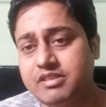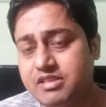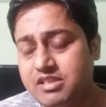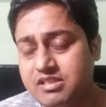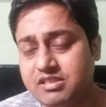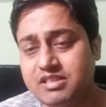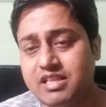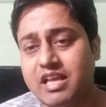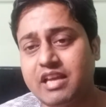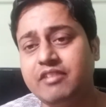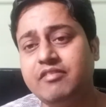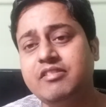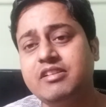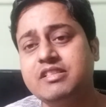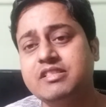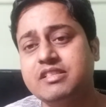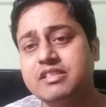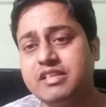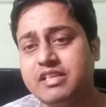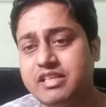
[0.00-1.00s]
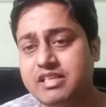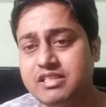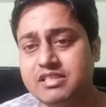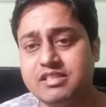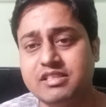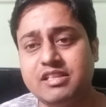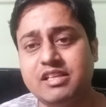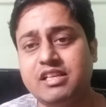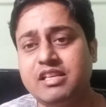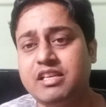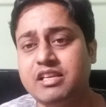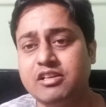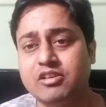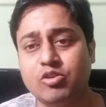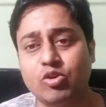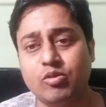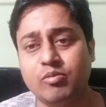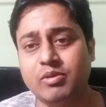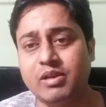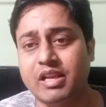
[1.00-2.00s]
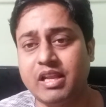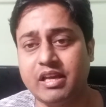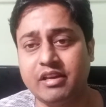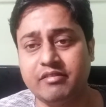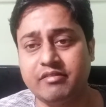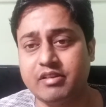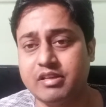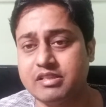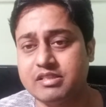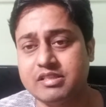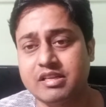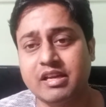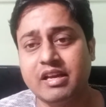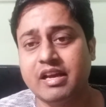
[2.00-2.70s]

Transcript: This language is really a global language,